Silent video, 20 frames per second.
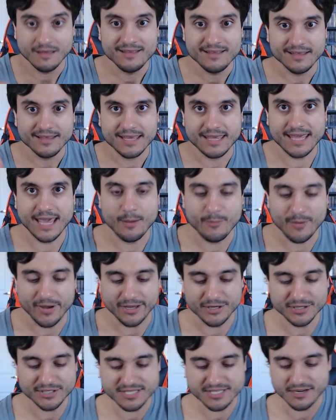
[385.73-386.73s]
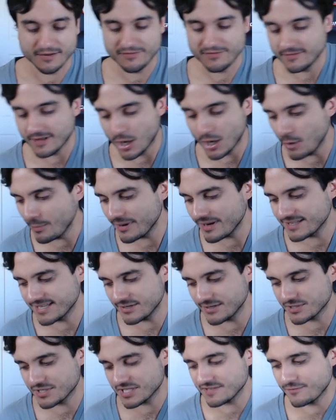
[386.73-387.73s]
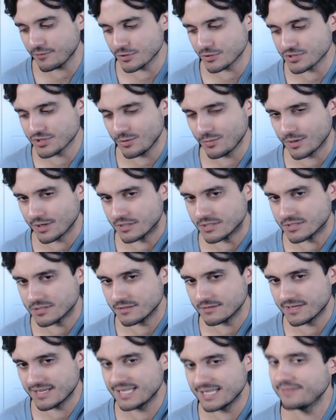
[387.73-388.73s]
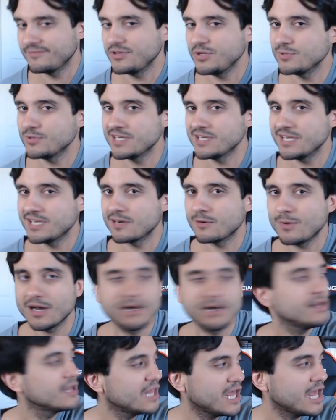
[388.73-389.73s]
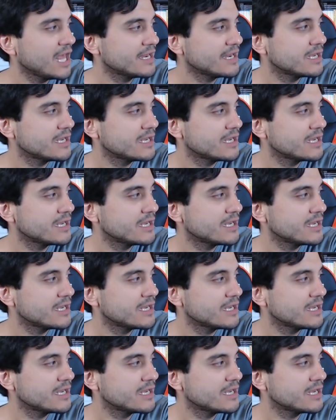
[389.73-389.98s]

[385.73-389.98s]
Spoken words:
Can't wait. Good stuff. I hope my Nintendo 64 still works, because I haven't used it in a while, and